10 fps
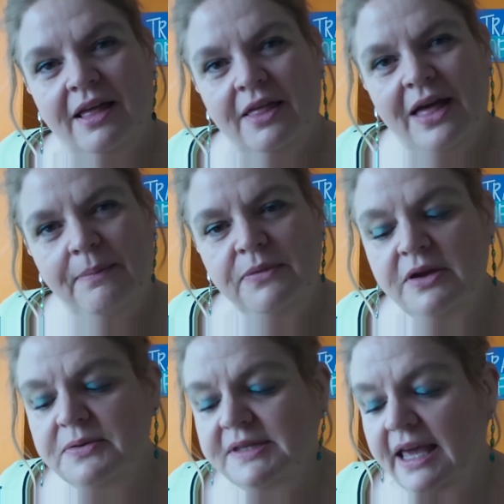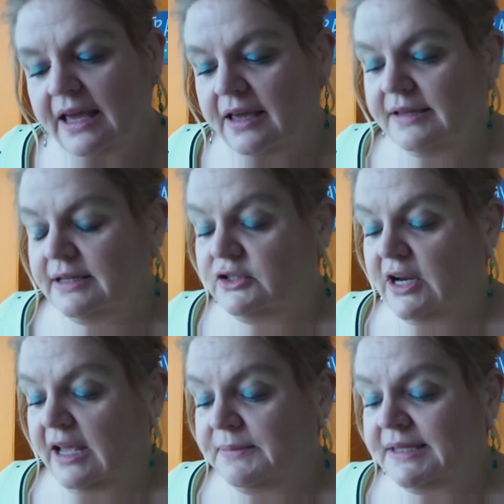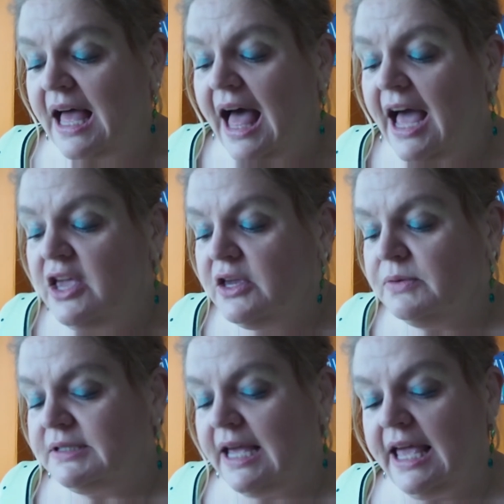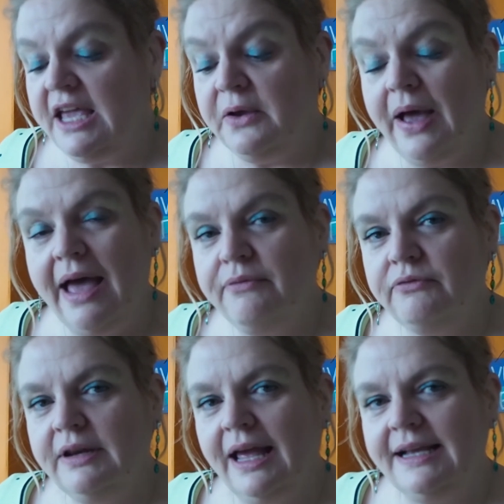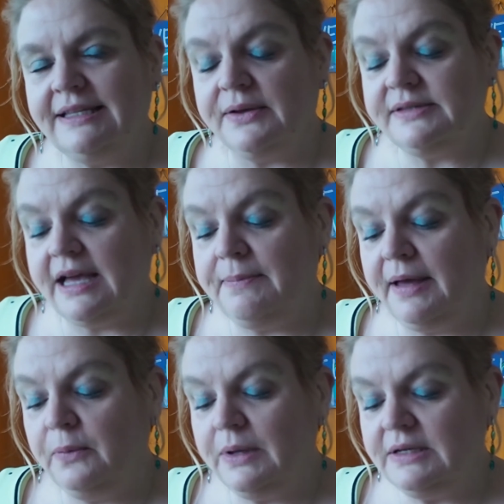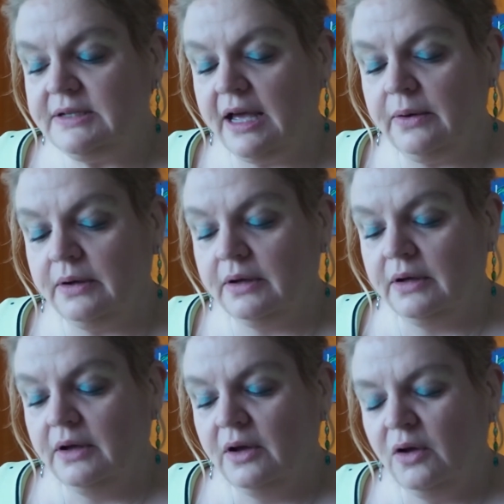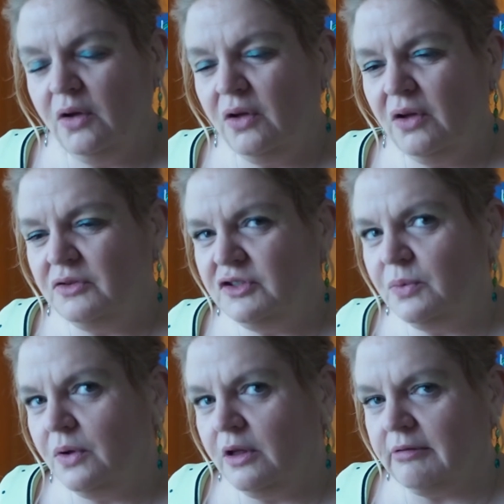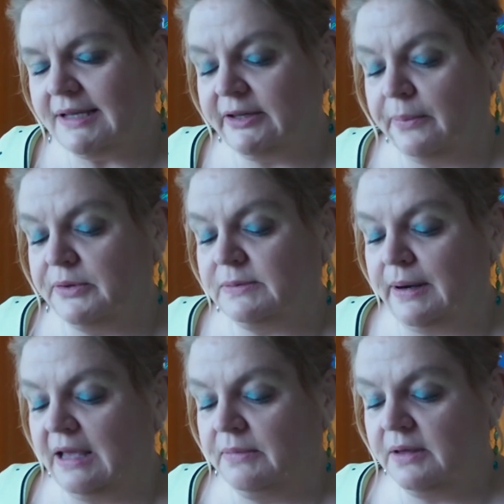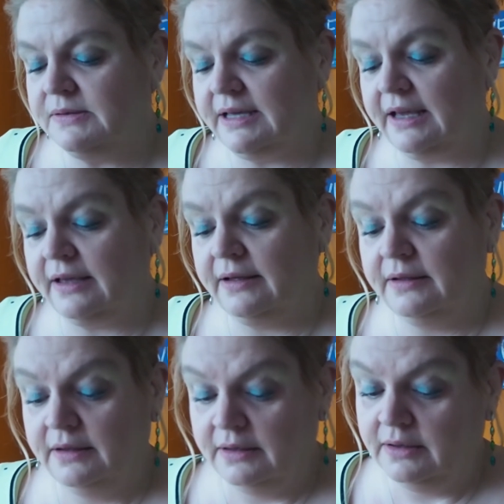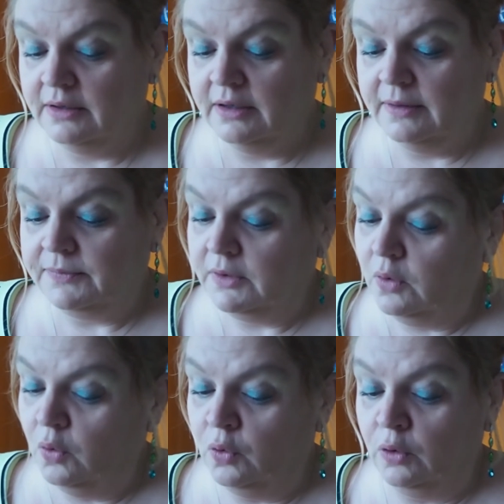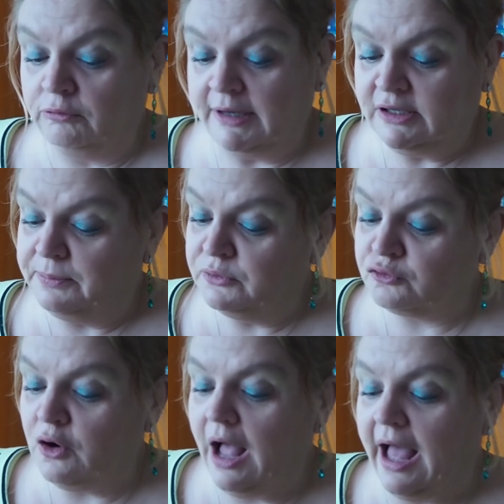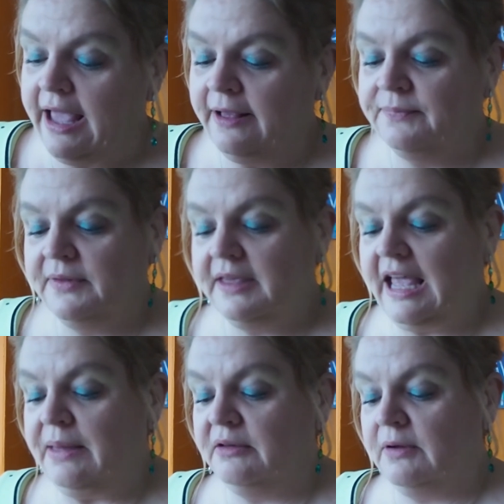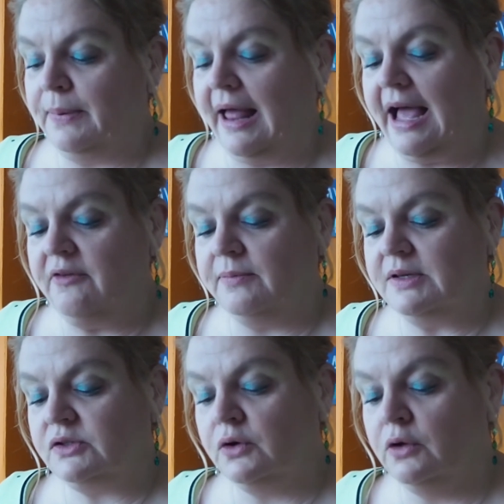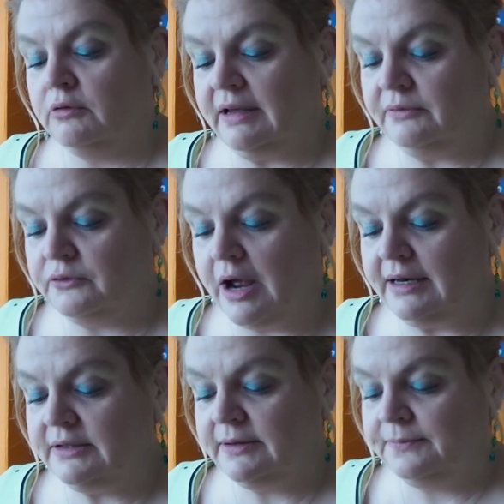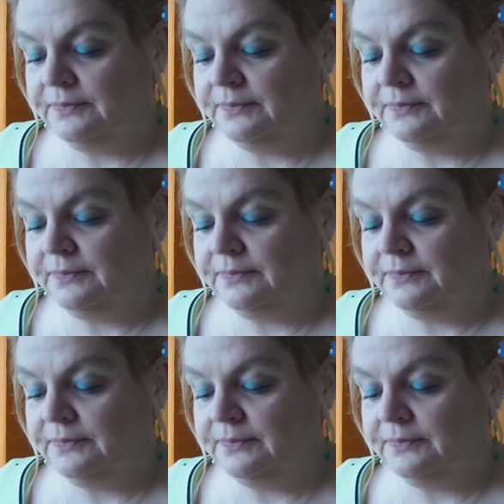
"That music," said James. "I used to hear you every night outside my window. Or do all grasshoppers play music?" "All grasshoppers try," came the reply from his tall green friend.